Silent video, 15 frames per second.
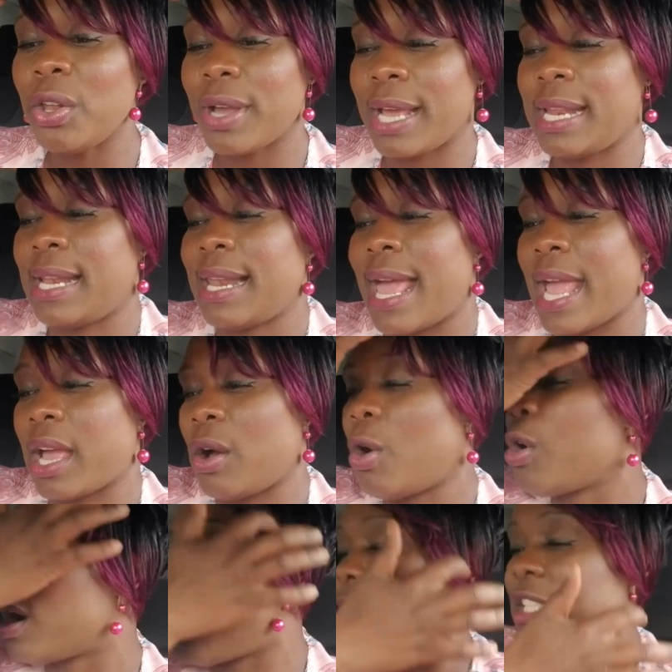look at it like,
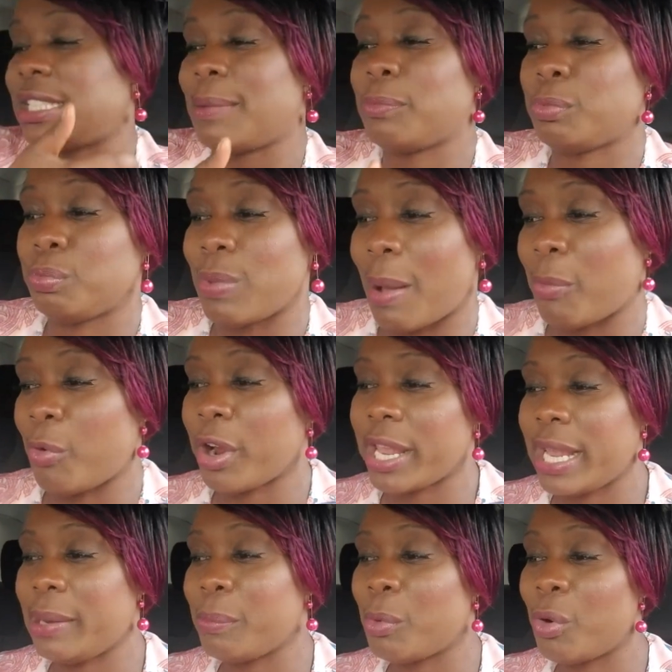oh gosh, I'm I'm
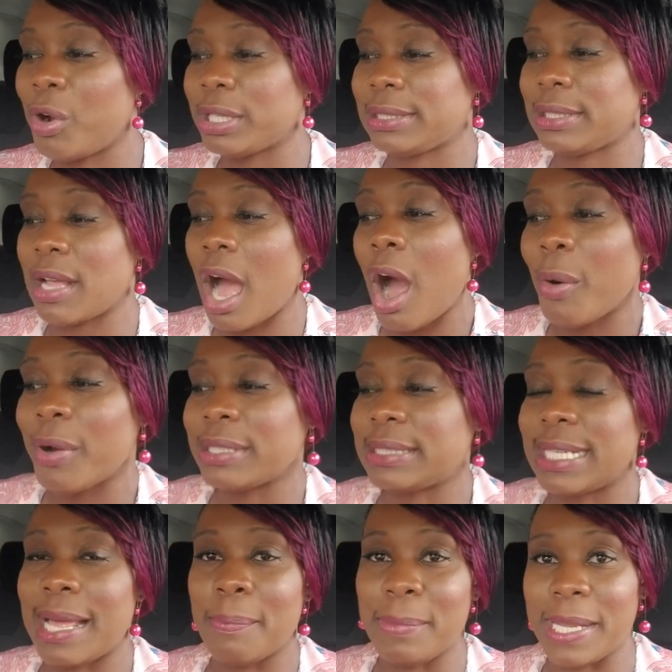working more hours
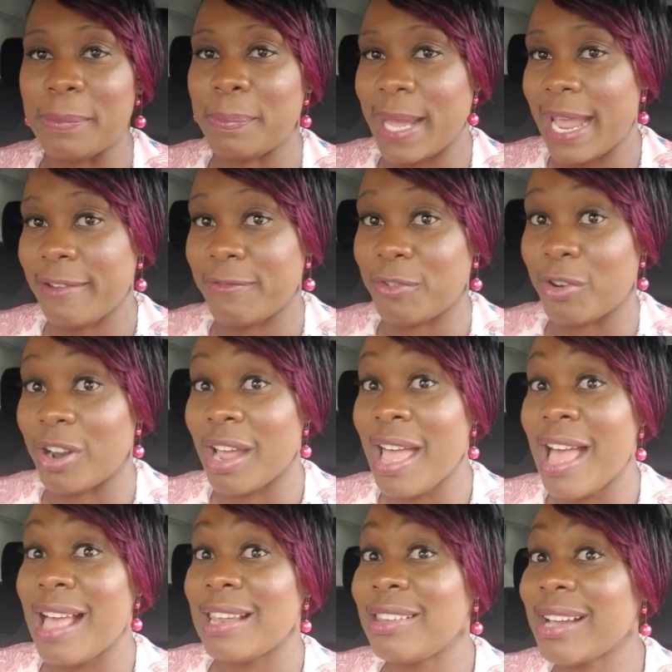than I'm being paid for.
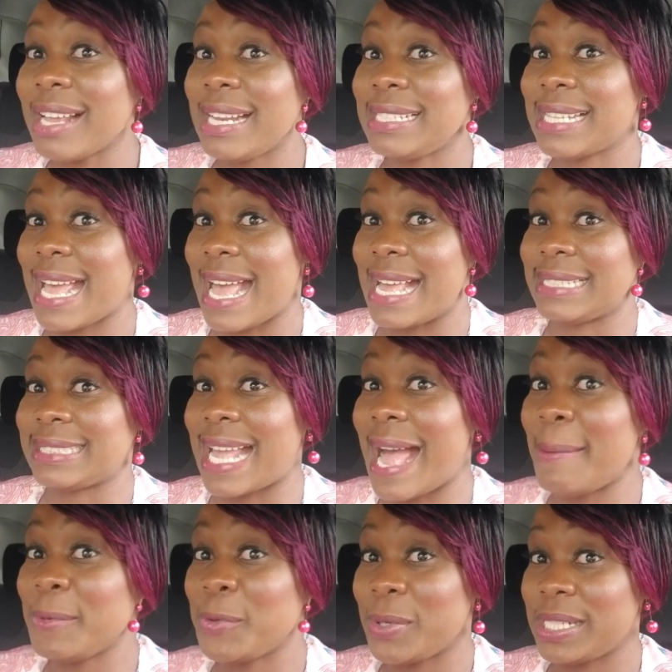Look at it as
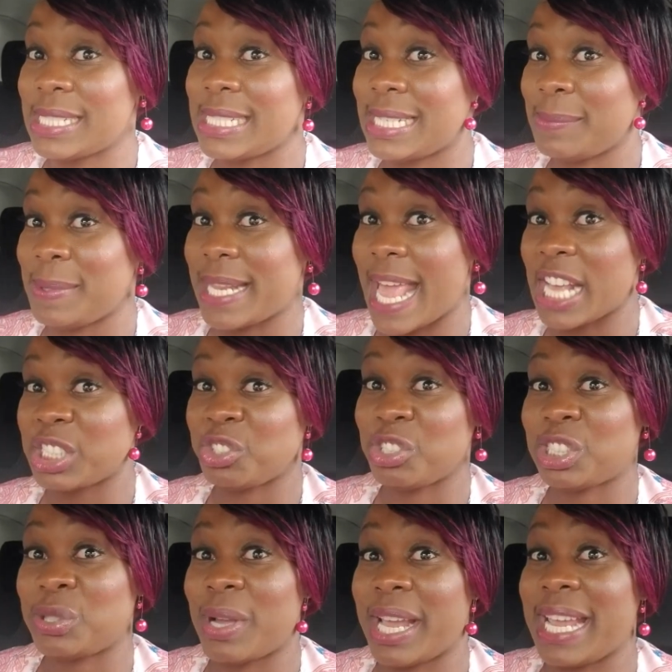I'm doing a little bit extra
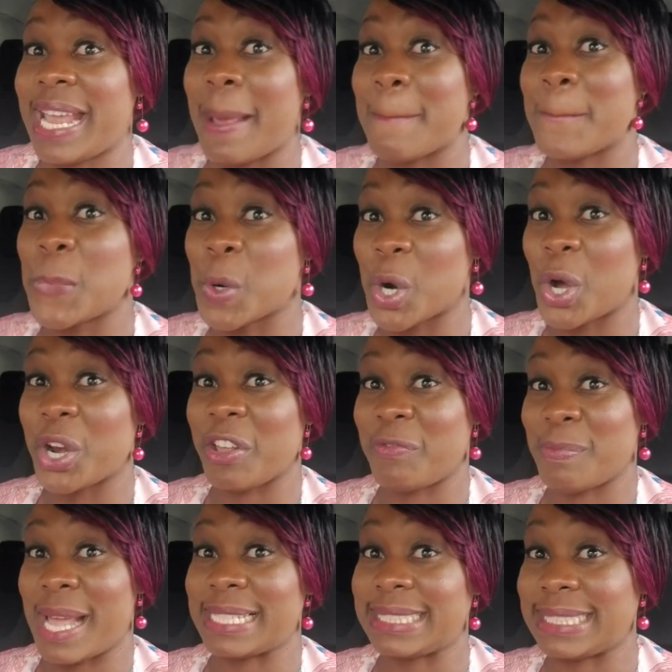so I can get more out of
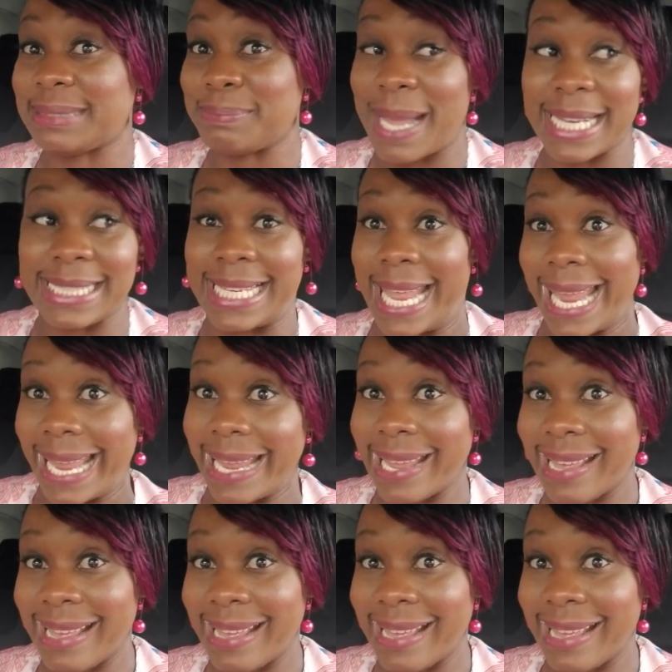my my day.